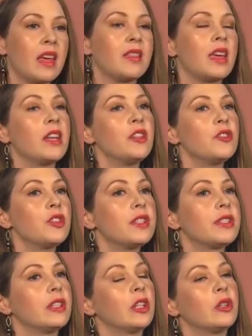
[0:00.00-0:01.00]
Then you're
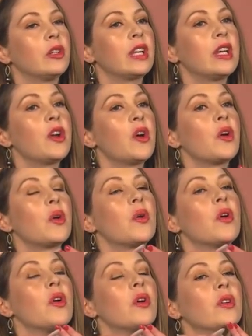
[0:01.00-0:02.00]
just slowly
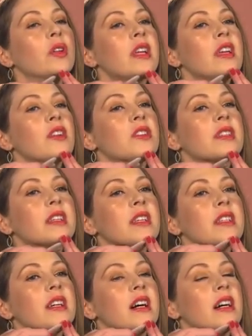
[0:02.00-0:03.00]
holding your
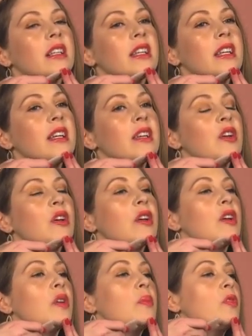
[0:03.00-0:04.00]
skin tautly
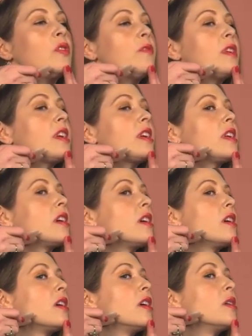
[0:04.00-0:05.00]
and moving it
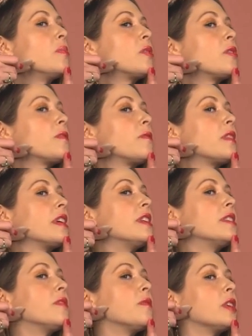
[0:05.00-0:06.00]
up your
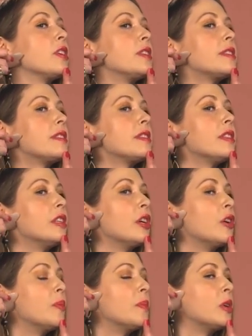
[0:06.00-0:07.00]
face in very
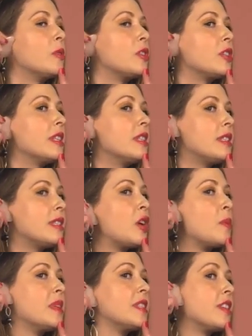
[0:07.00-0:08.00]
slow motions
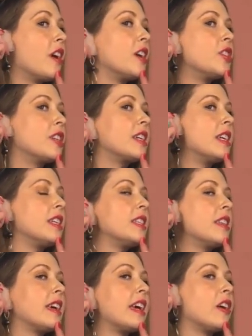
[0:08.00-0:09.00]
and massaging
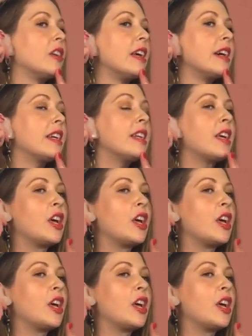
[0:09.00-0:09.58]
into the hairline.